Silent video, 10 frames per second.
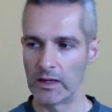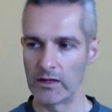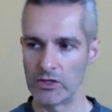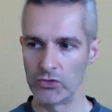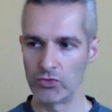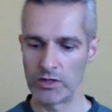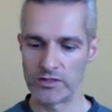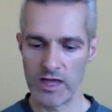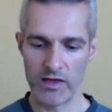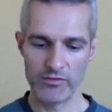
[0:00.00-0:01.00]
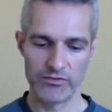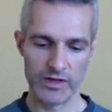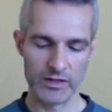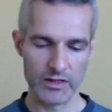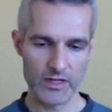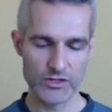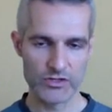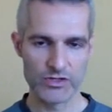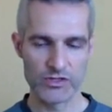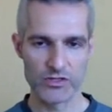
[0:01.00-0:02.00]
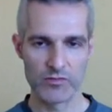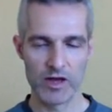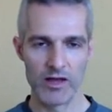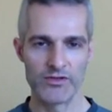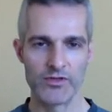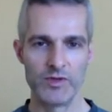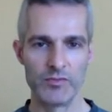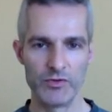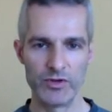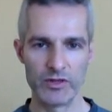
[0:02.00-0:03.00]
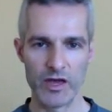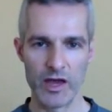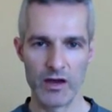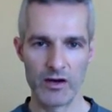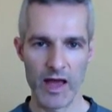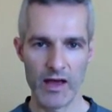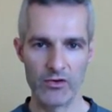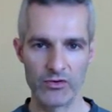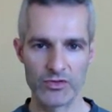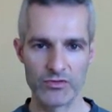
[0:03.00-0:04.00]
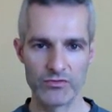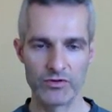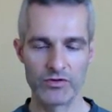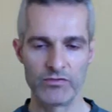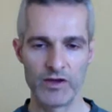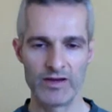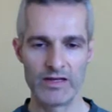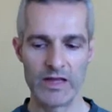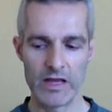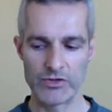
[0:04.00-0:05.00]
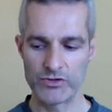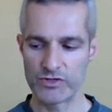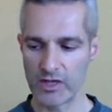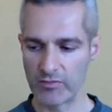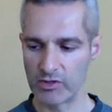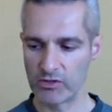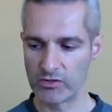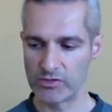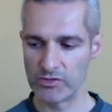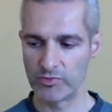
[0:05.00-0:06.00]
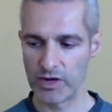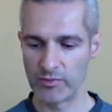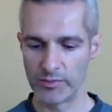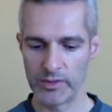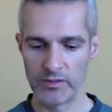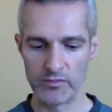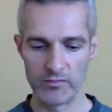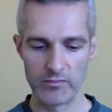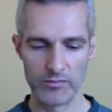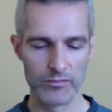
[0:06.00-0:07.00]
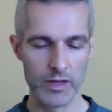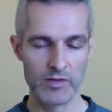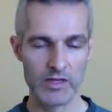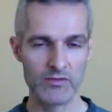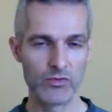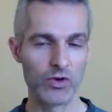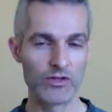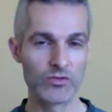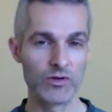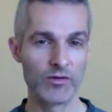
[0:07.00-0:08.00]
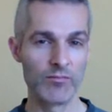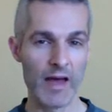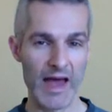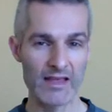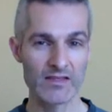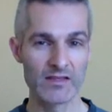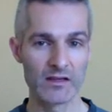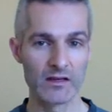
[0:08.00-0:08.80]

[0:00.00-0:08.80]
You want to have your ventilation system on to be moving the air out. With very dangerous chemicals, you probably maybe even want to wear a mask.